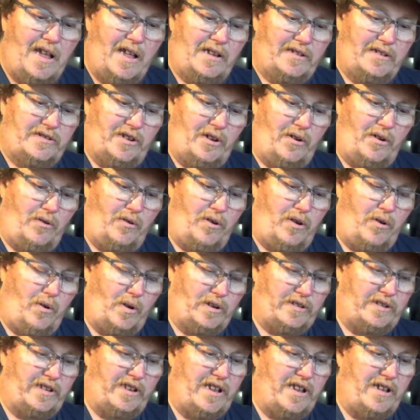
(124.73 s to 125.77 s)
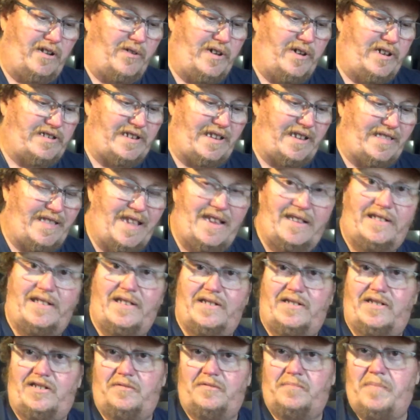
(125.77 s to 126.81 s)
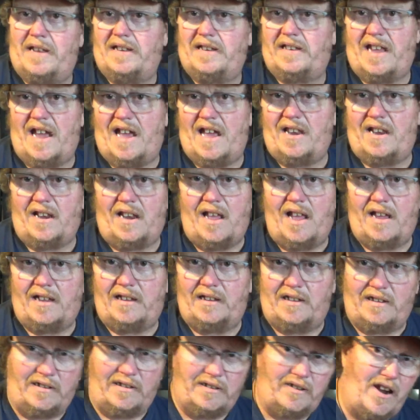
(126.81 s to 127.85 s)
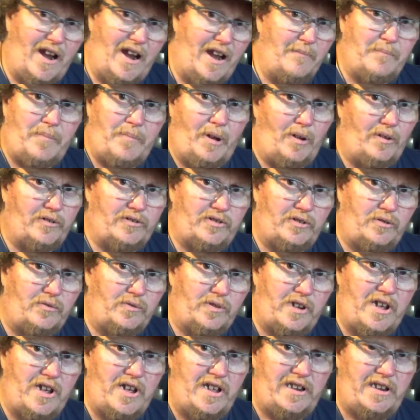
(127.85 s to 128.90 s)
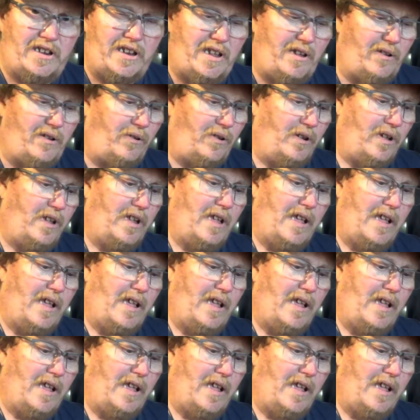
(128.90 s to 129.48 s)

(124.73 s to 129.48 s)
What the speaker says: So what the deal is, I think this has been kind of like a grandpa's old gun deal.